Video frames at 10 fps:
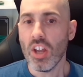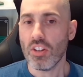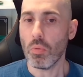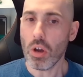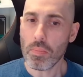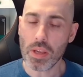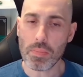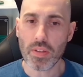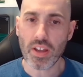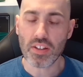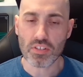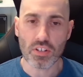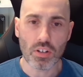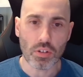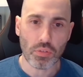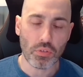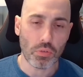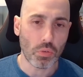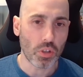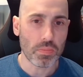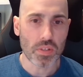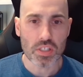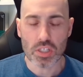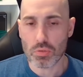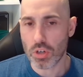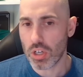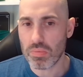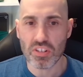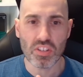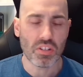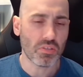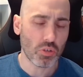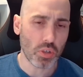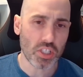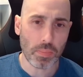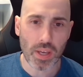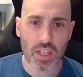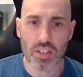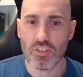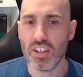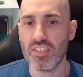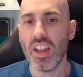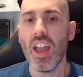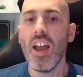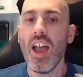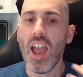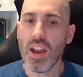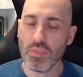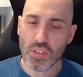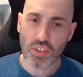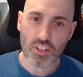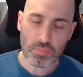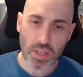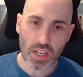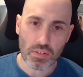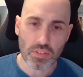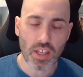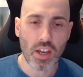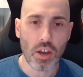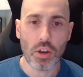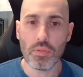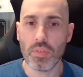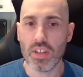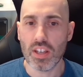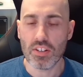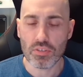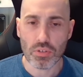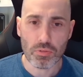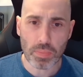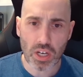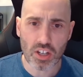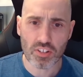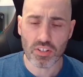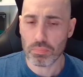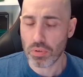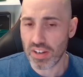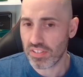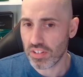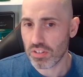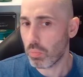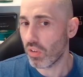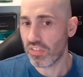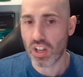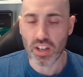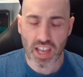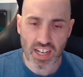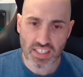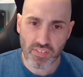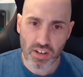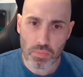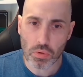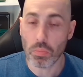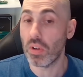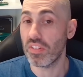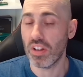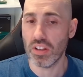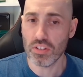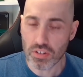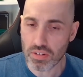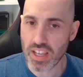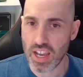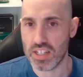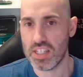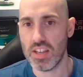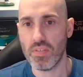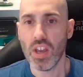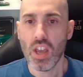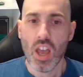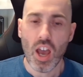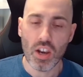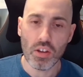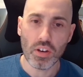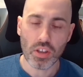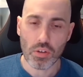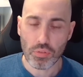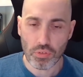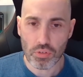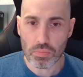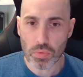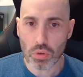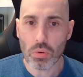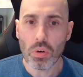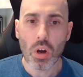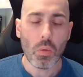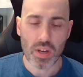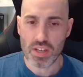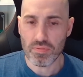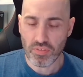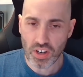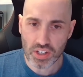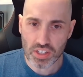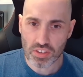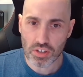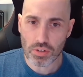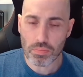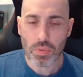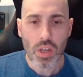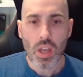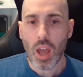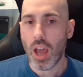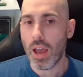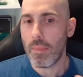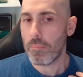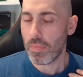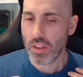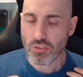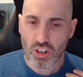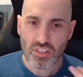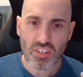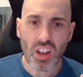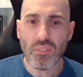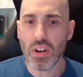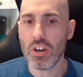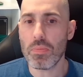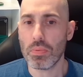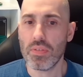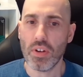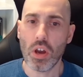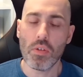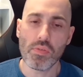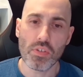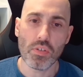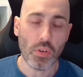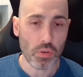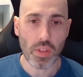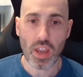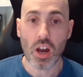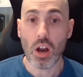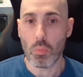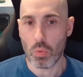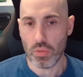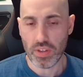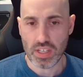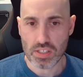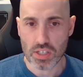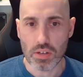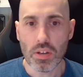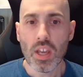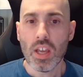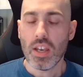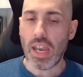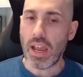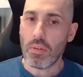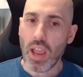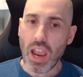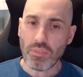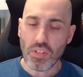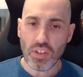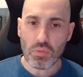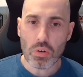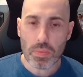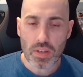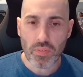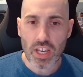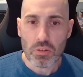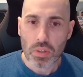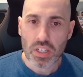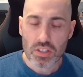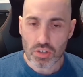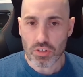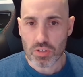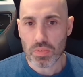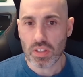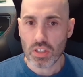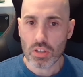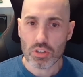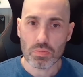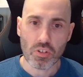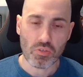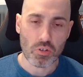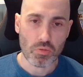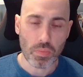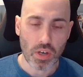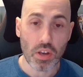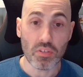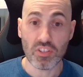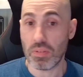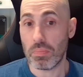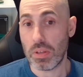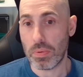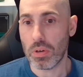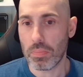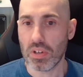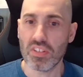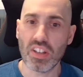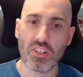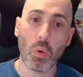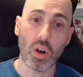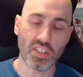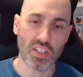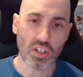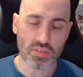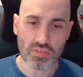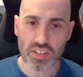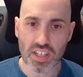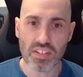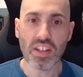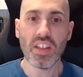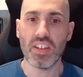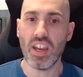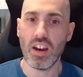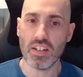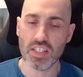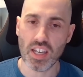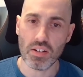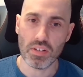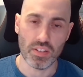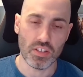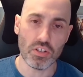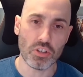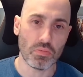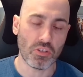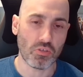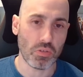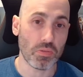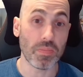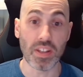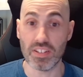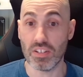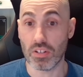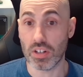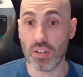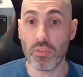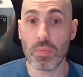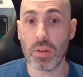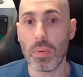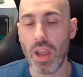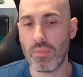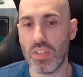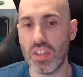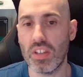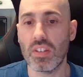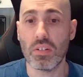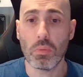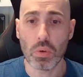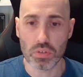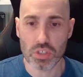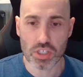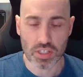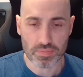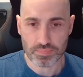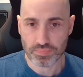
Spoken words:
So what I mean by that is I'm going to look through all the community groups, the Twitter pages, everything that's been out there over the years, groups past and present, ones that aren't active anymore, ones that are newly active, and I'm going to go through them all, where you can find them, and just a very brief overview of who they are and what they do. Now, everything will be available in a document in the YouTube description below, simply put because there's quite a lot of these. The character count in the YouTube description isn't long enough for me to put everything that I want to do.